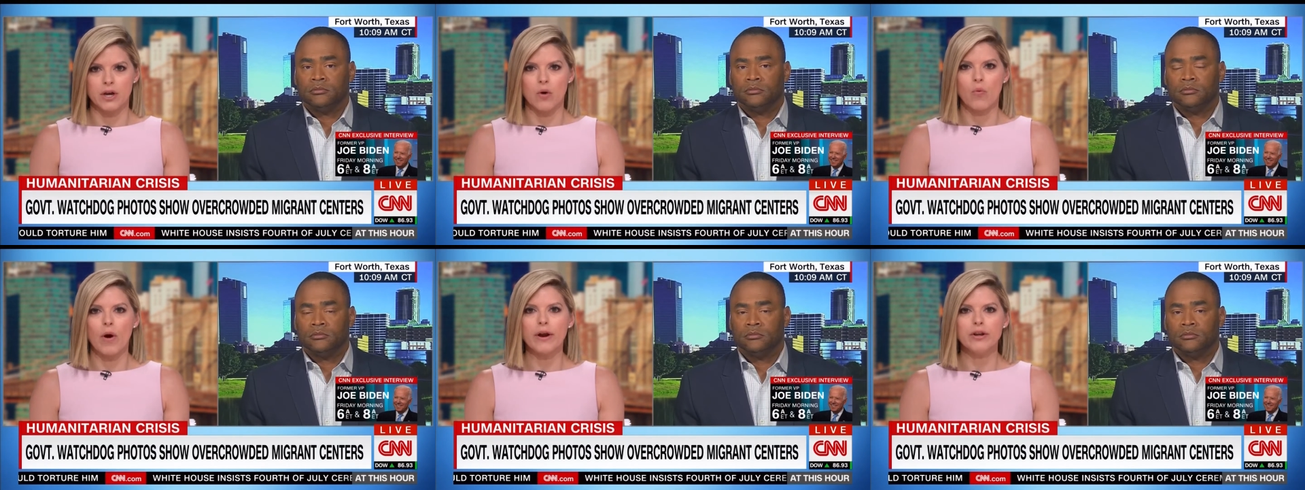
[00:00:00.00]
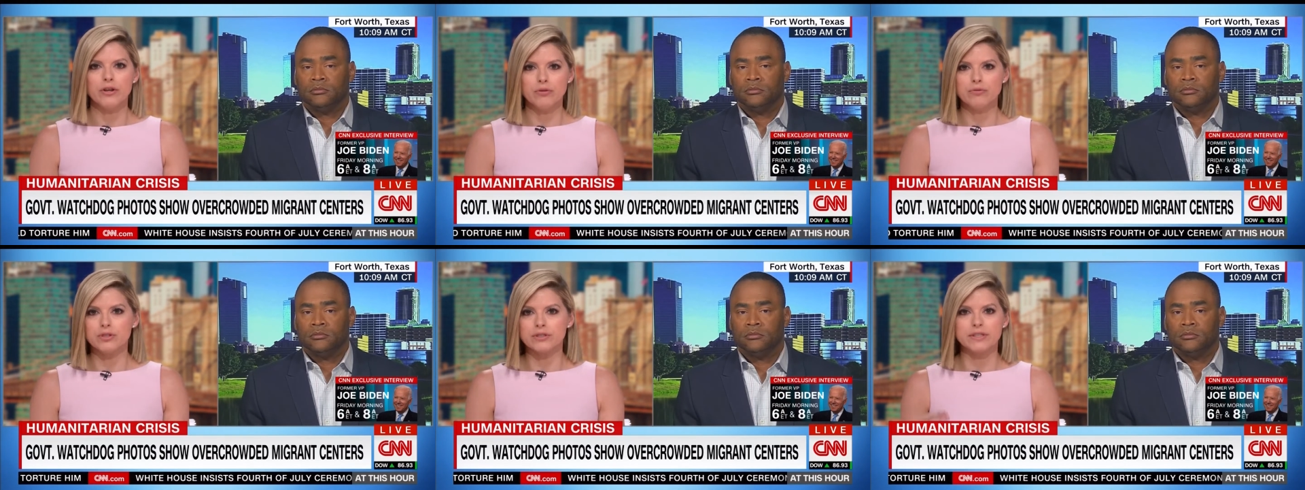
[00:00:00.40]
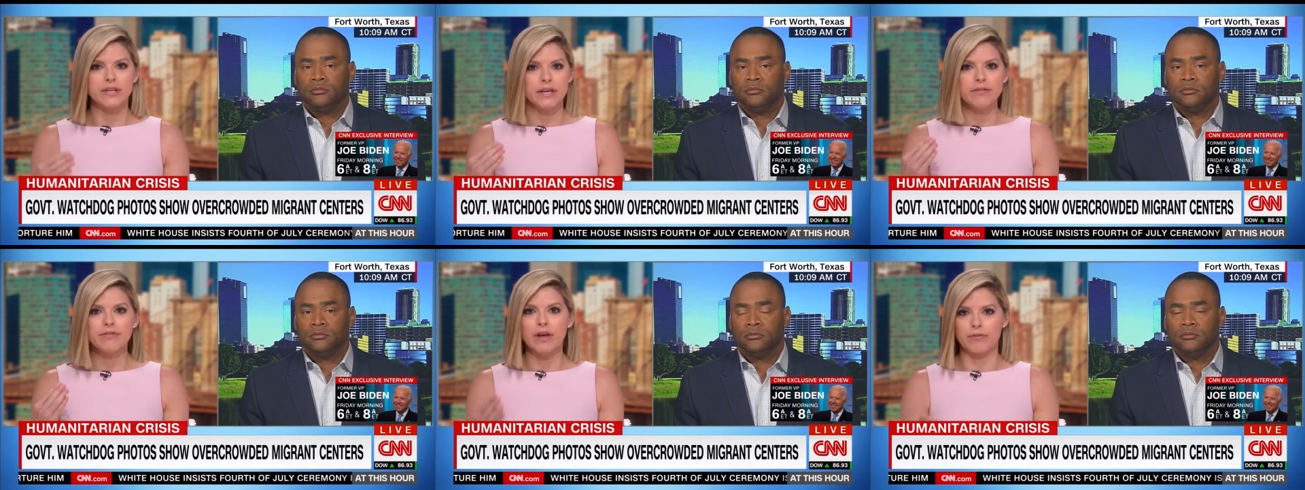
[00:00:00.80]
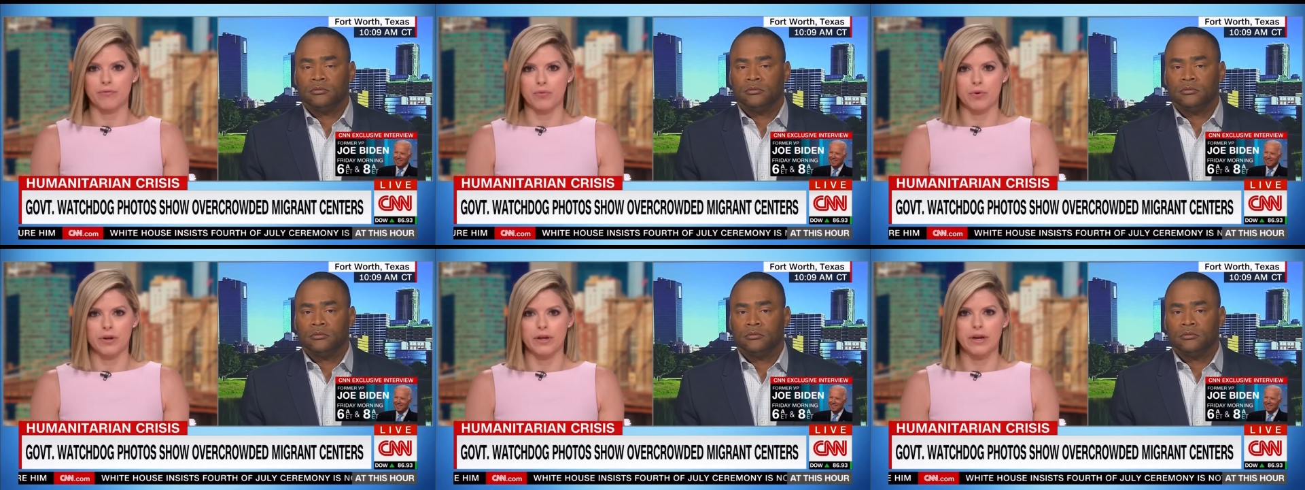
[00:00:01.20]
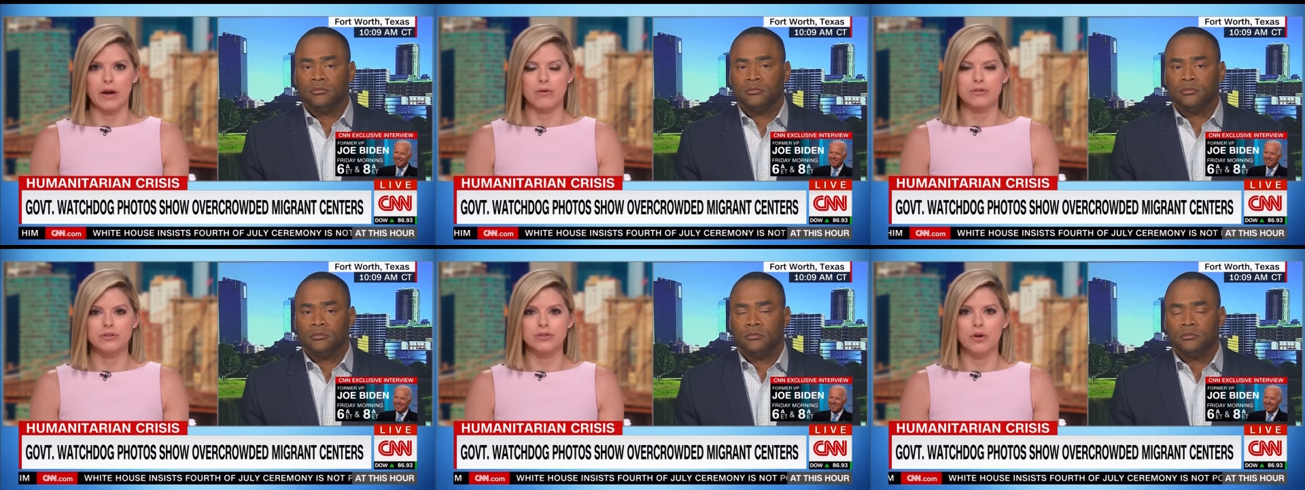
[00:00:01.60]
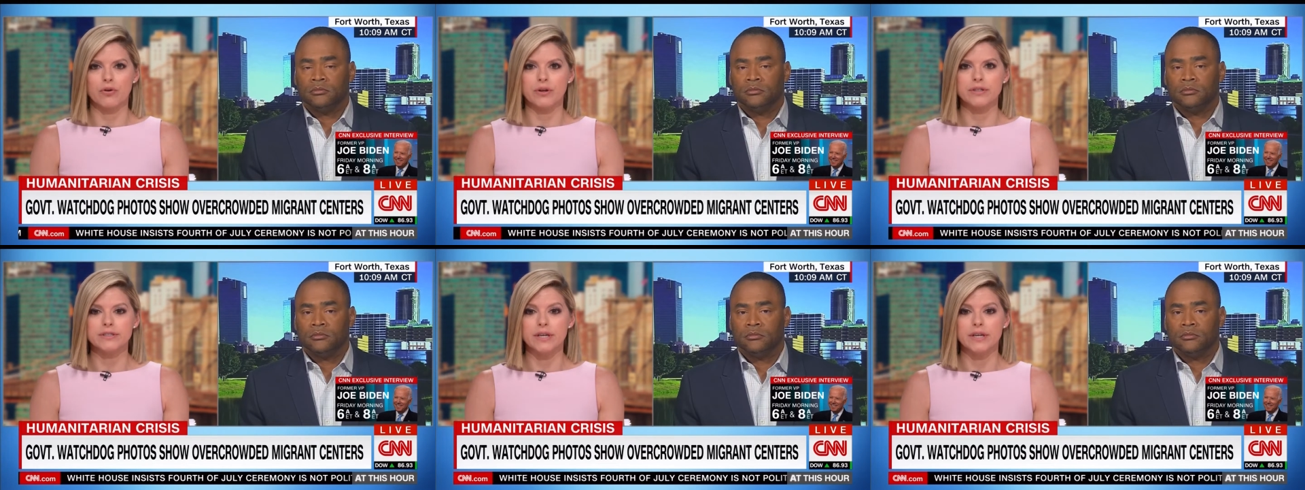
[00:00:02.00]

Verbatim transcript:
Speaker 1: Why don't you just give that 48 hours notice